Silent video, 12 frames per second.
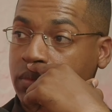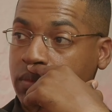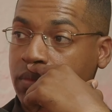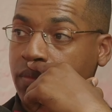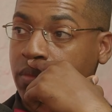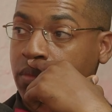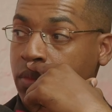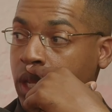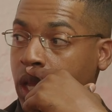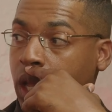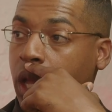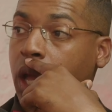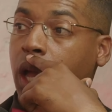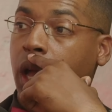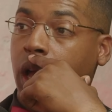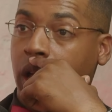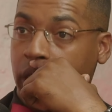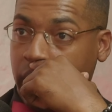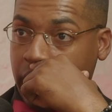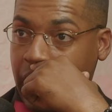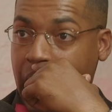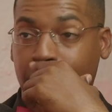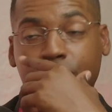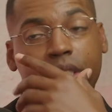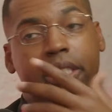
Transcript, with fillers: Probably. Uh, no, um, no, like, I'm